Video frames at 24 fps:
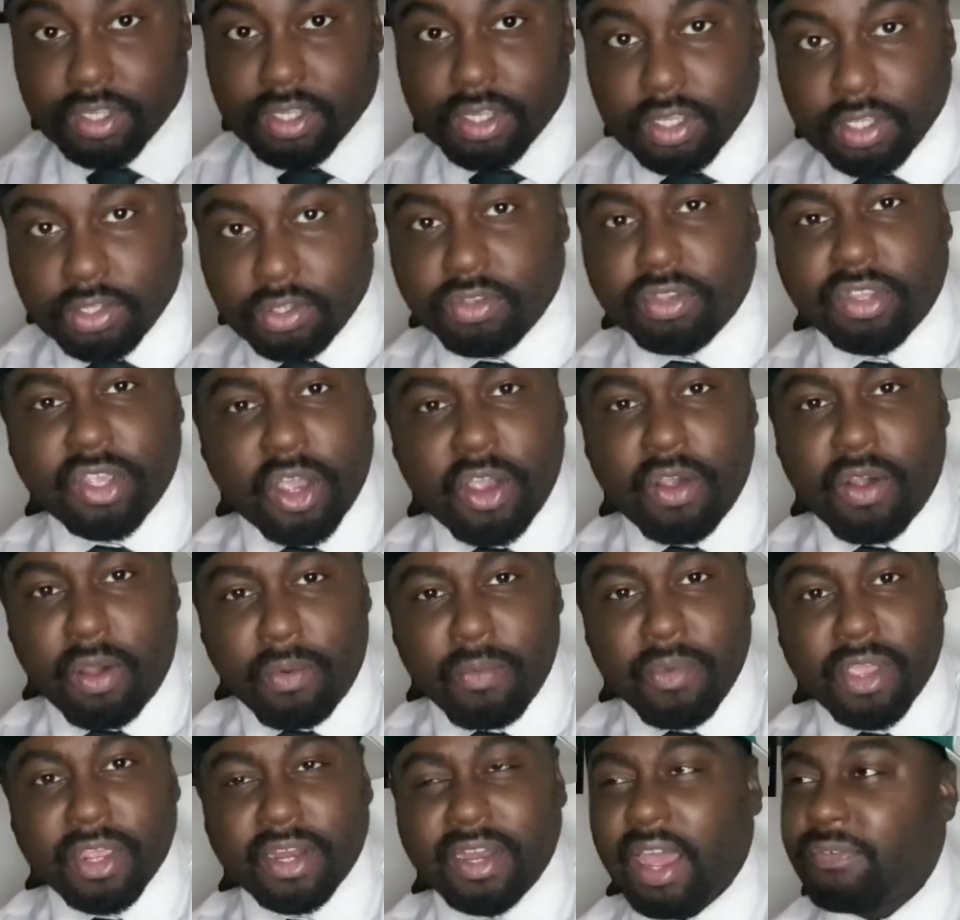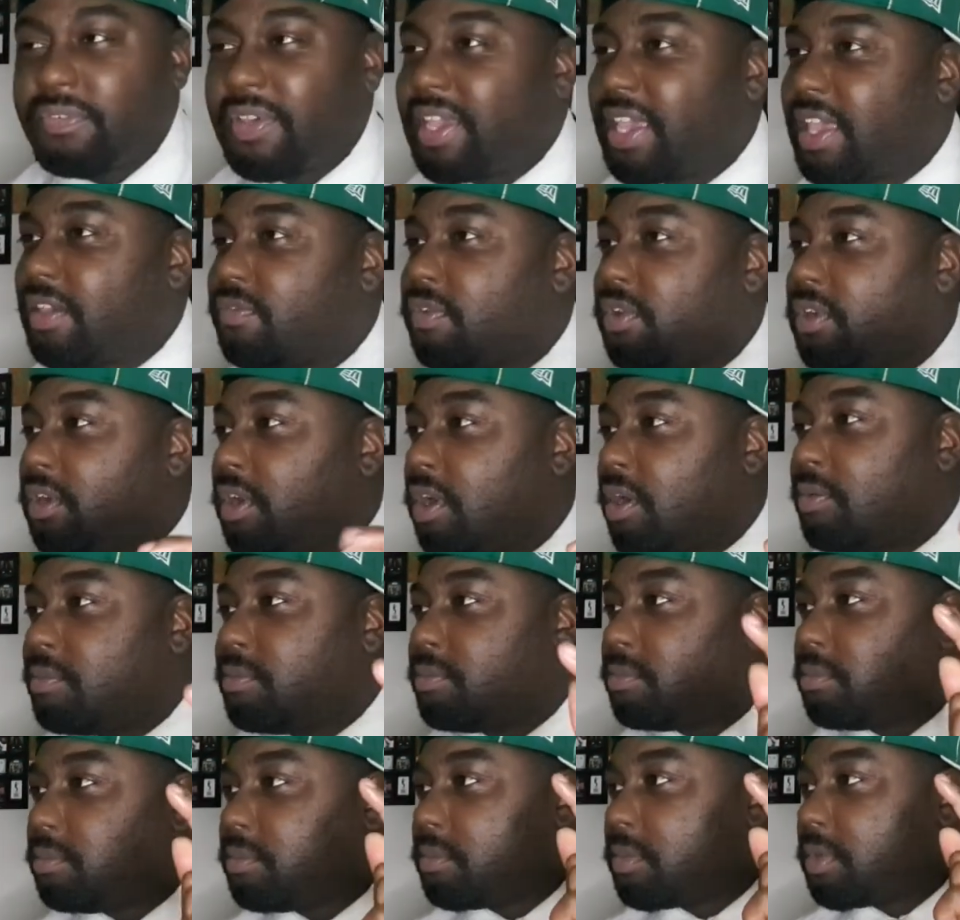You see what I mean? I think even,
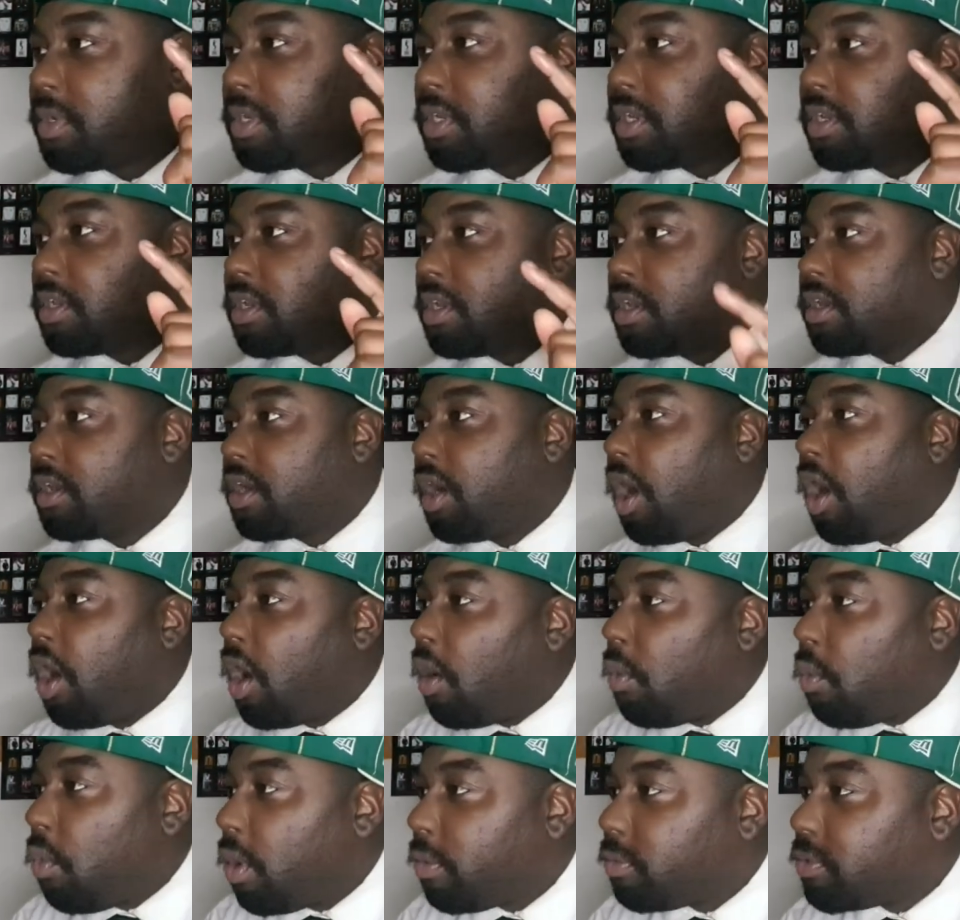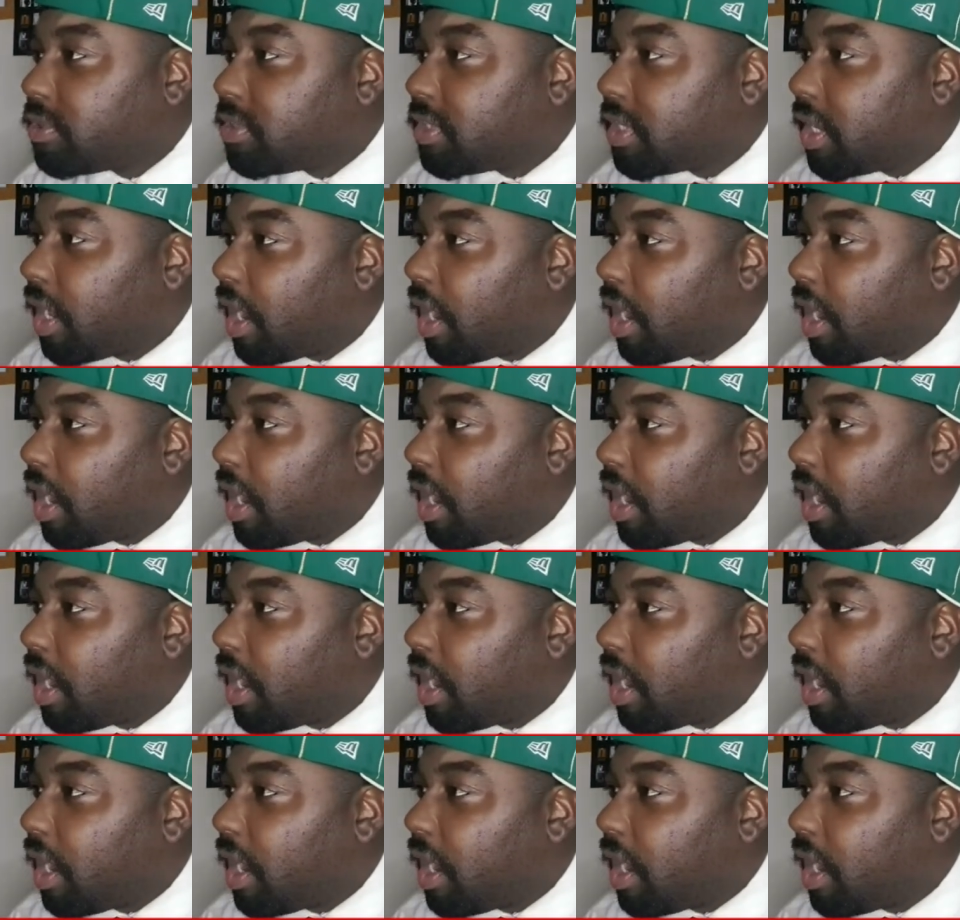what was it?